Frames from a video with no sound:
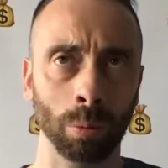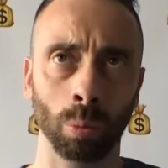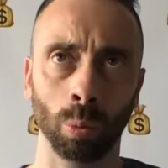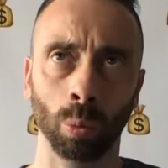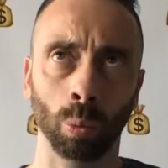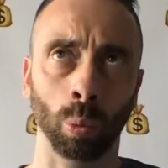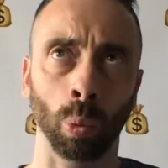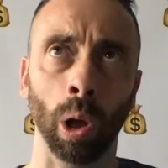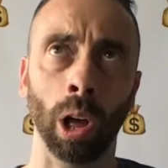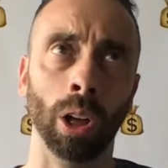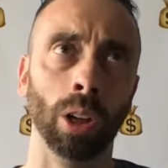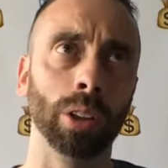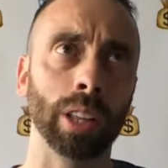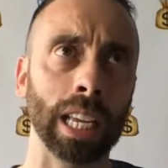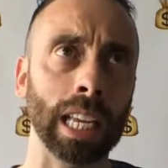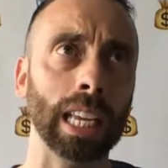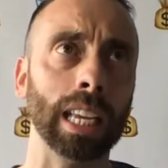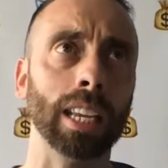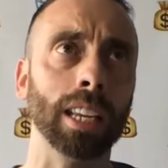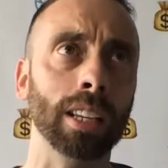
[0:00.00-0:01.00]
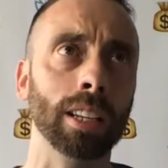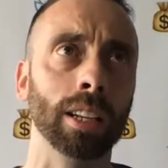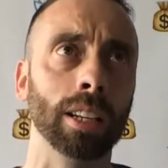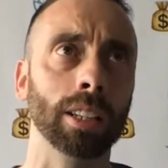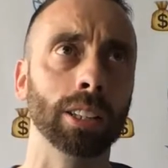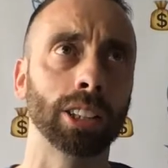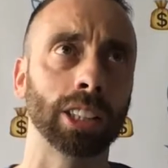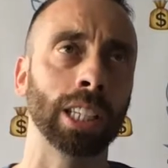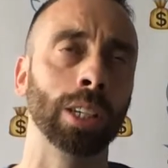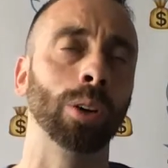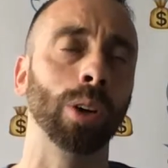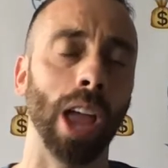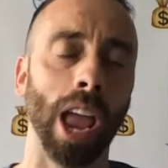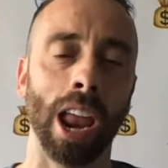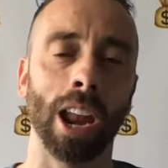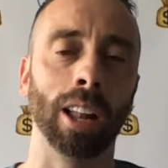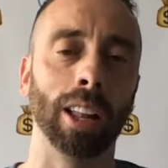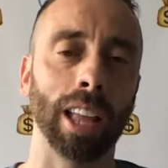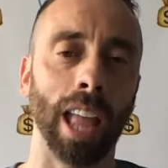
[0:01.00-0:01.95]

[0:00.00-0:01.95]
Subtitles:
will he single-handedly